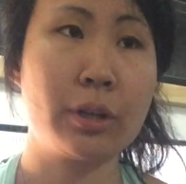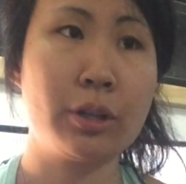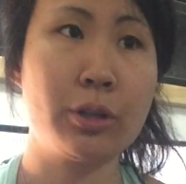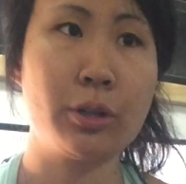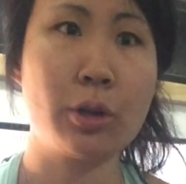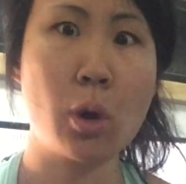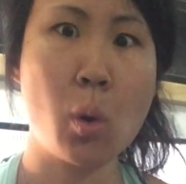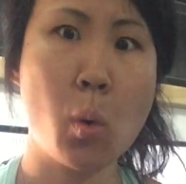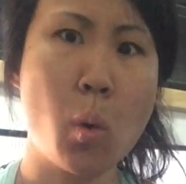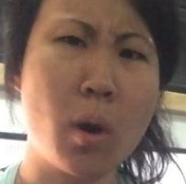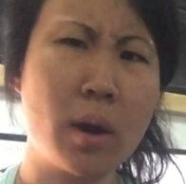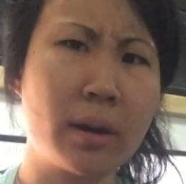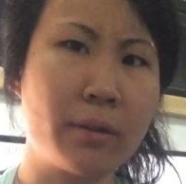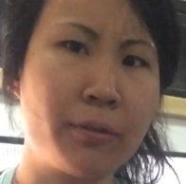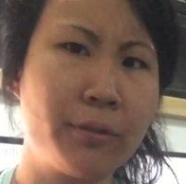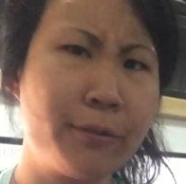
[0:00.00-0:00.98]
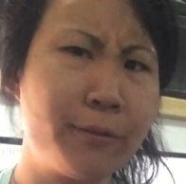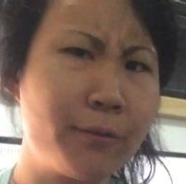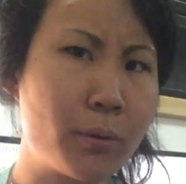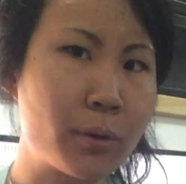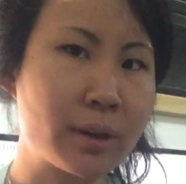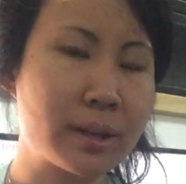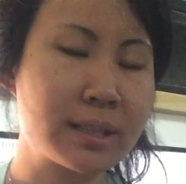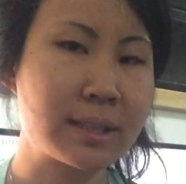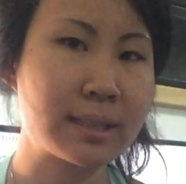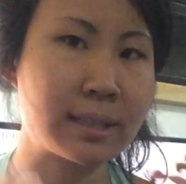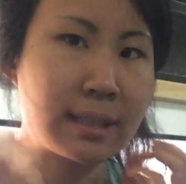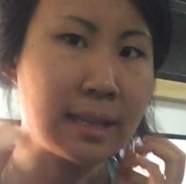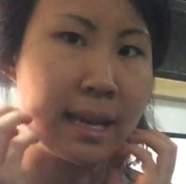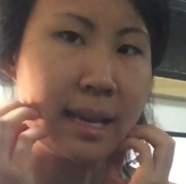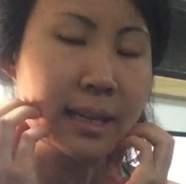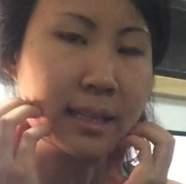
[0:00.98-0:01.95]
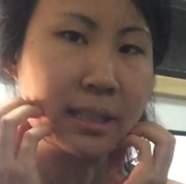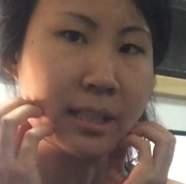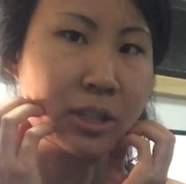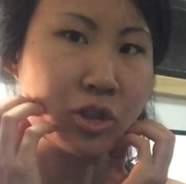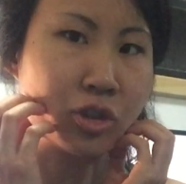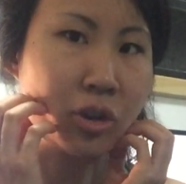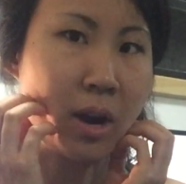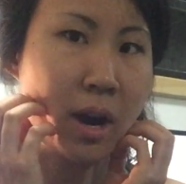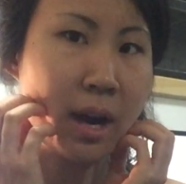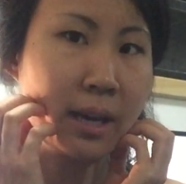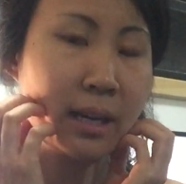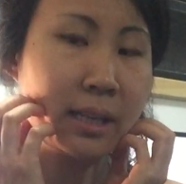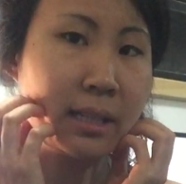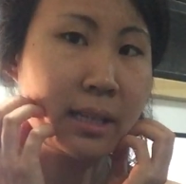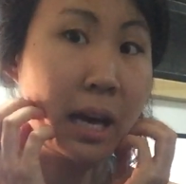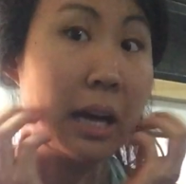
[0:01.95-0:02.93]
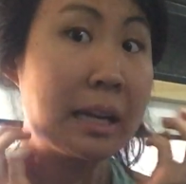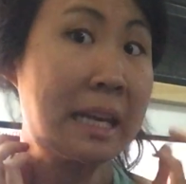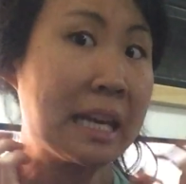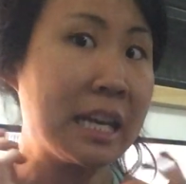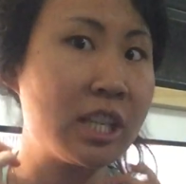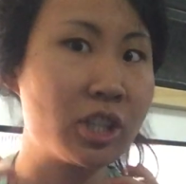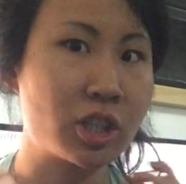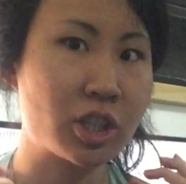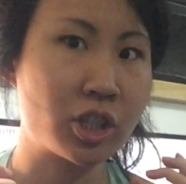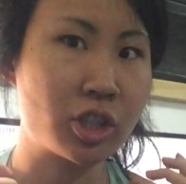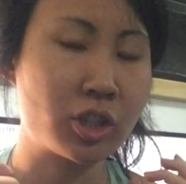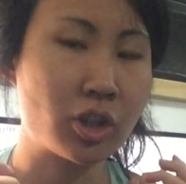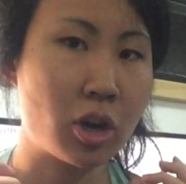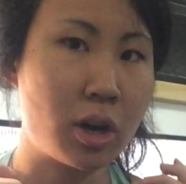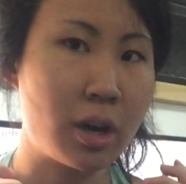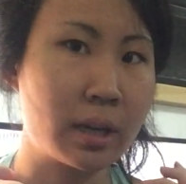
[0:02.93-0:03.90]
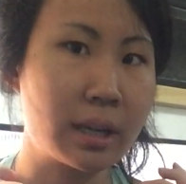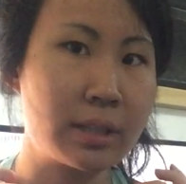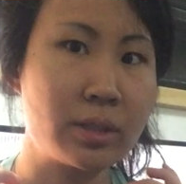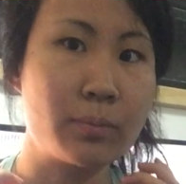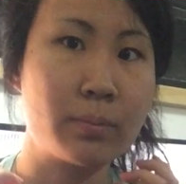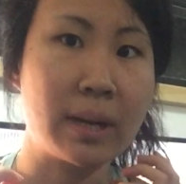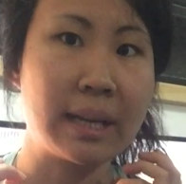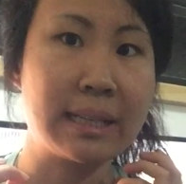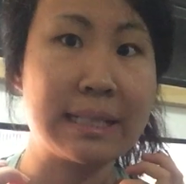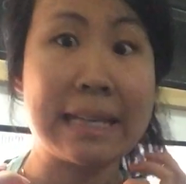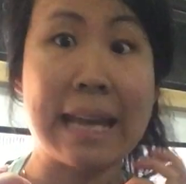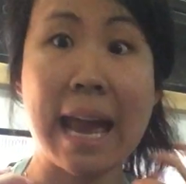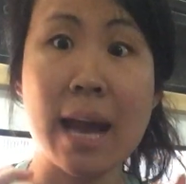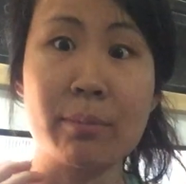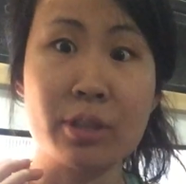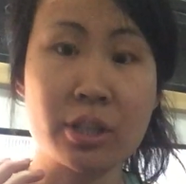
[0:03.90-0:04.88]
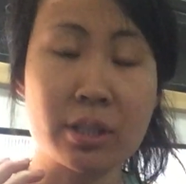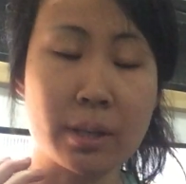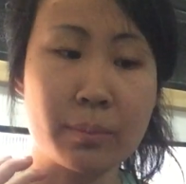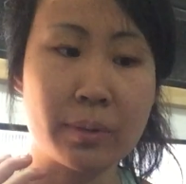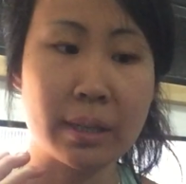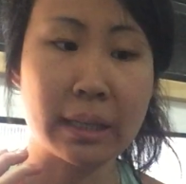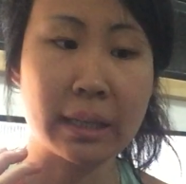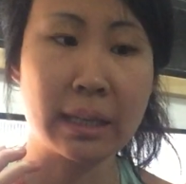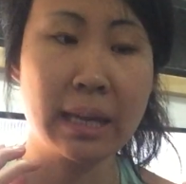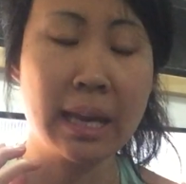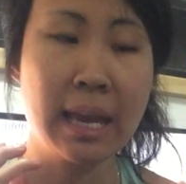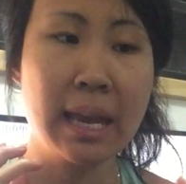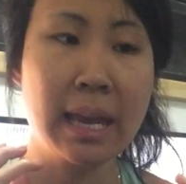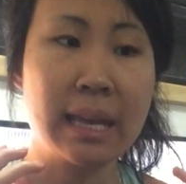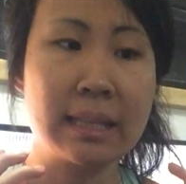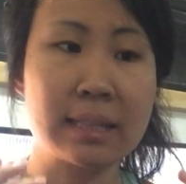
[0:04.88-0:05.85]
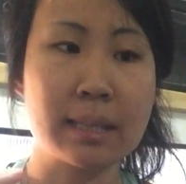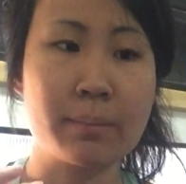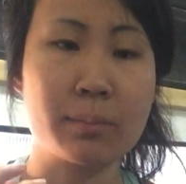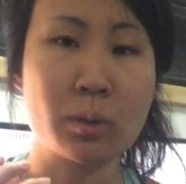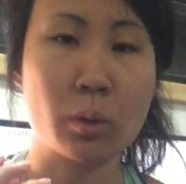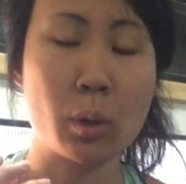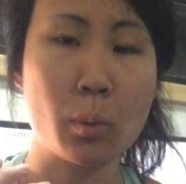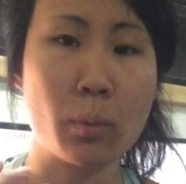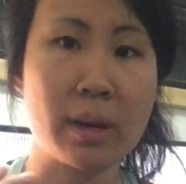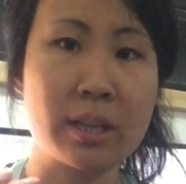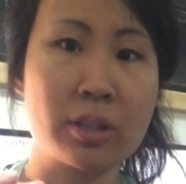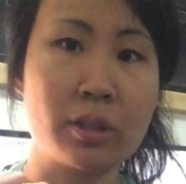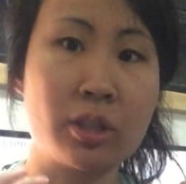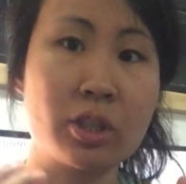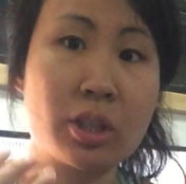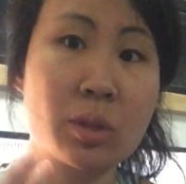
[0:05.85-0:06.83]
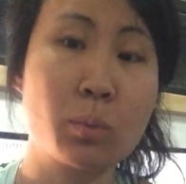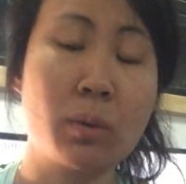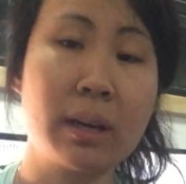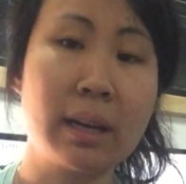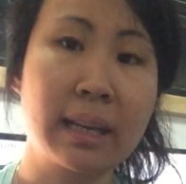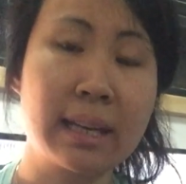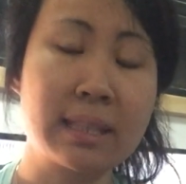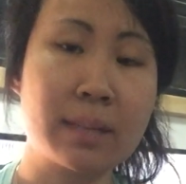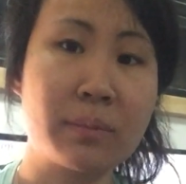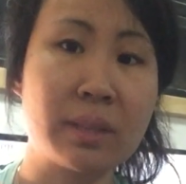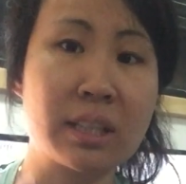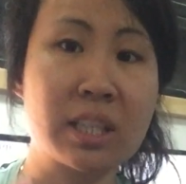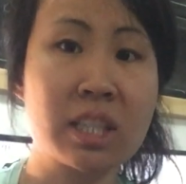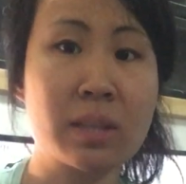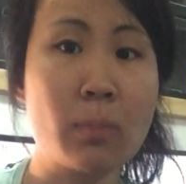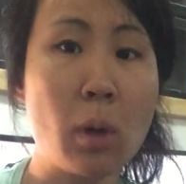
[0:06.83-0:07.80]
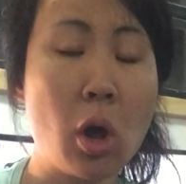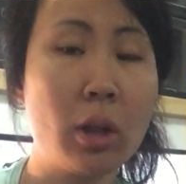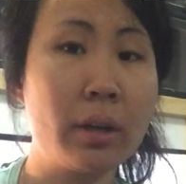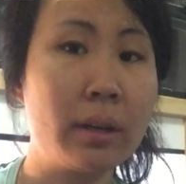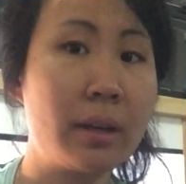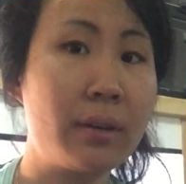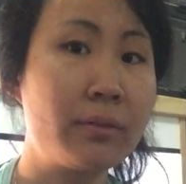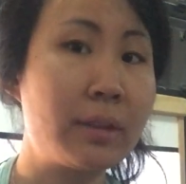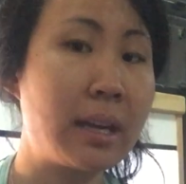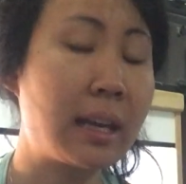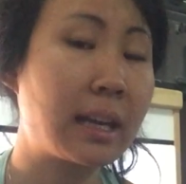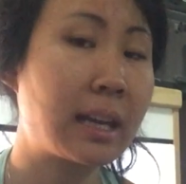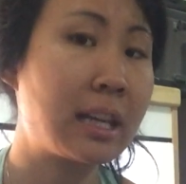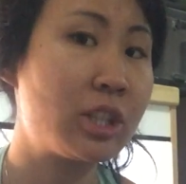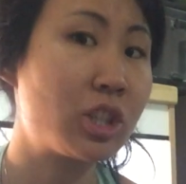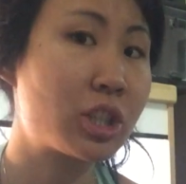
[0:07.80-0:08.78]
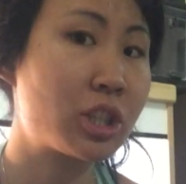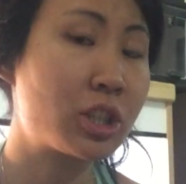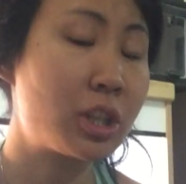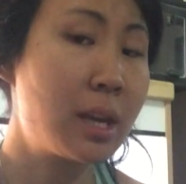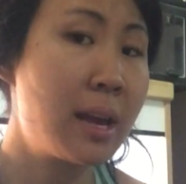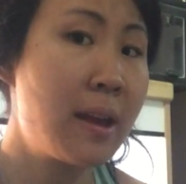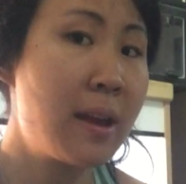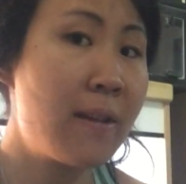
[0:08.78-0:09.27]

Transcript: you don't want to force the snake to try and unhinge its jaw because you might damage something in some sort of way. So you just want to get something small enough that it can just